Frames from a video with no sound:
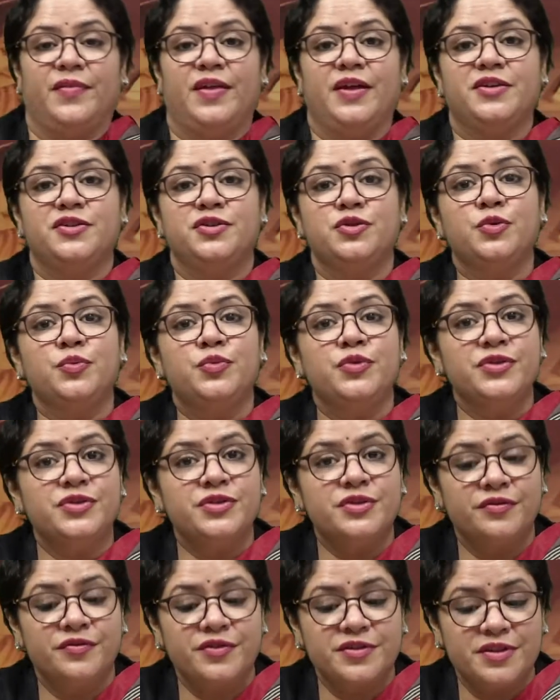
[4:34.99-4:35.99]

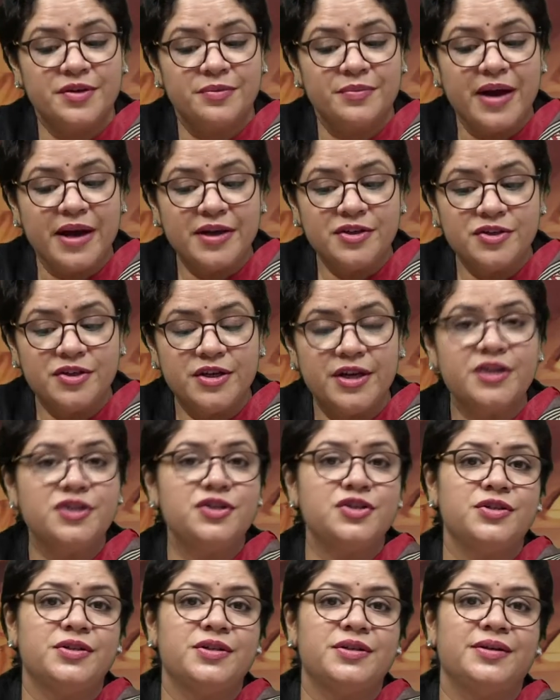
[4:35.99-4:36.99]
exuberance of his
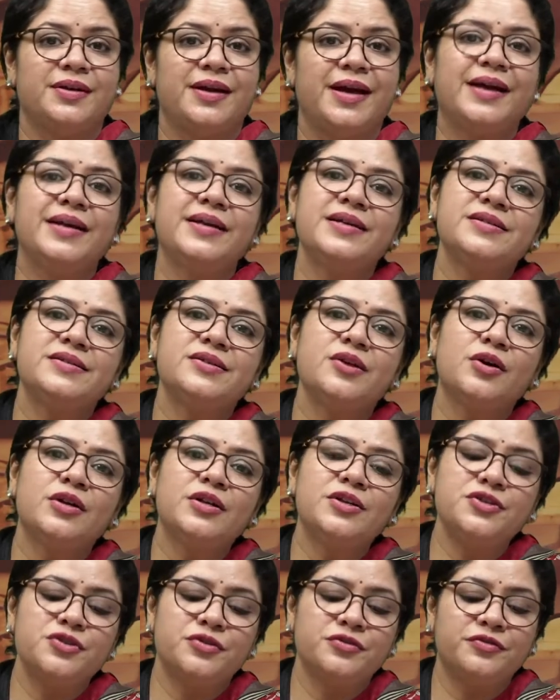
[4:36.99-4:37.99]
imagination, and his
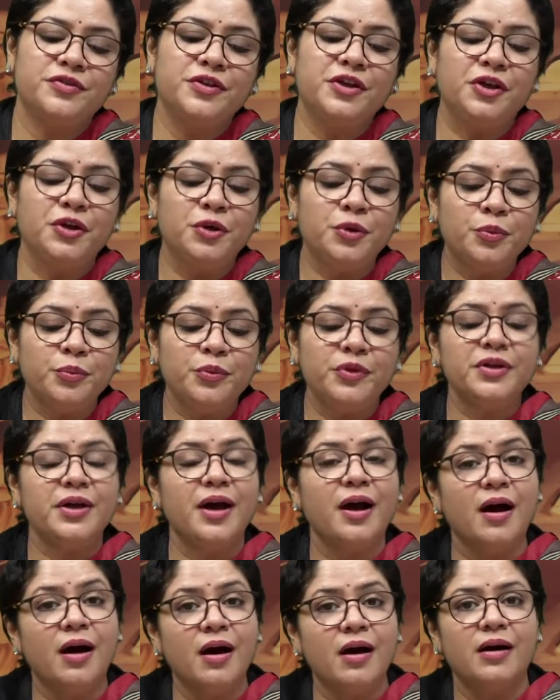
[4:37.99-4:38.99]
knowledge of human
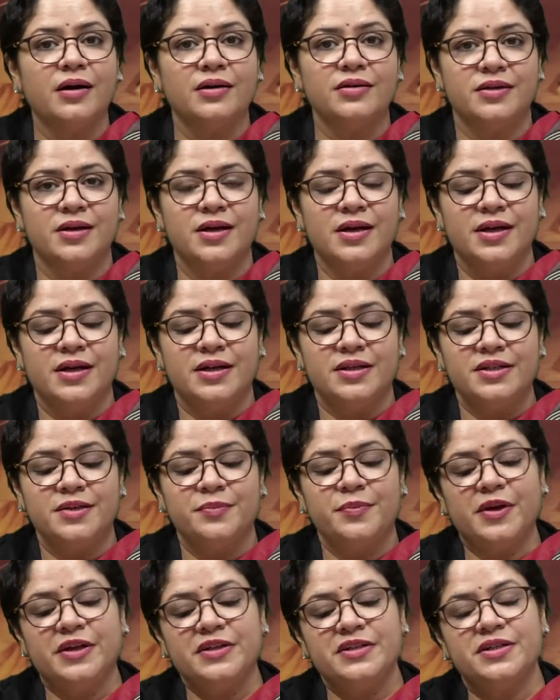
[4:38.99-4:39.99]
heart
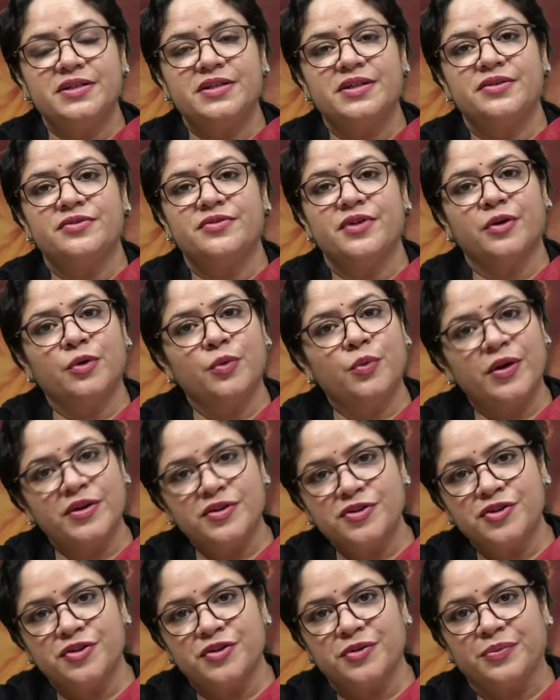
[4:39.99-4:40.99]
depicted in
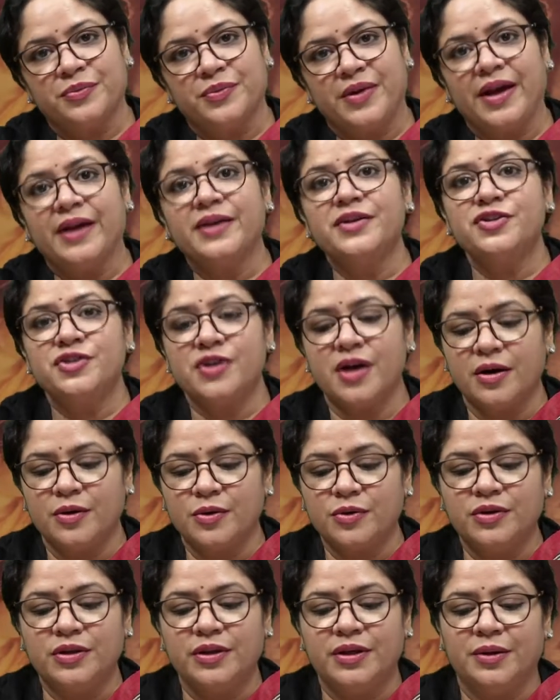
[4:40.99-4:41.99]
Raghuvansham and
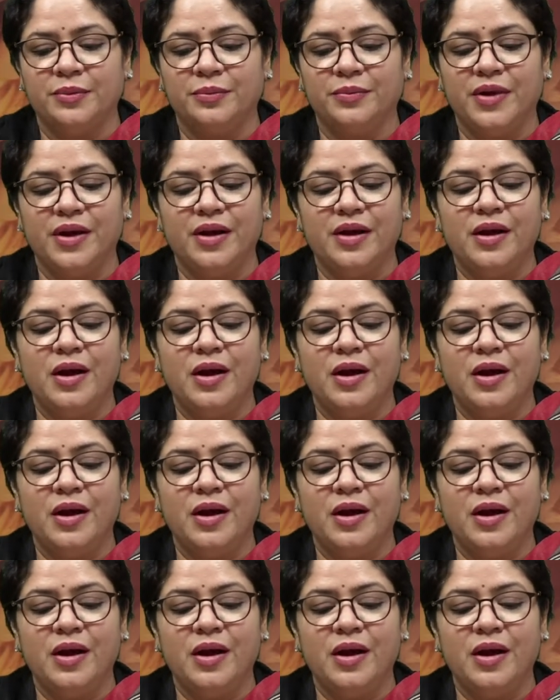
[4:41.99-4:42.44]
Shakuntalam,